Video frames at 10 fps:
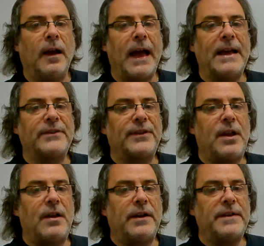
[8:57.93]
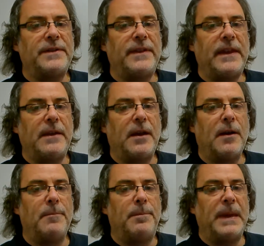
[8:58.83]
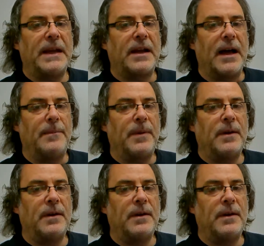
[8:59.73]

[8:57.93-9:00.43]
As long as the pickup,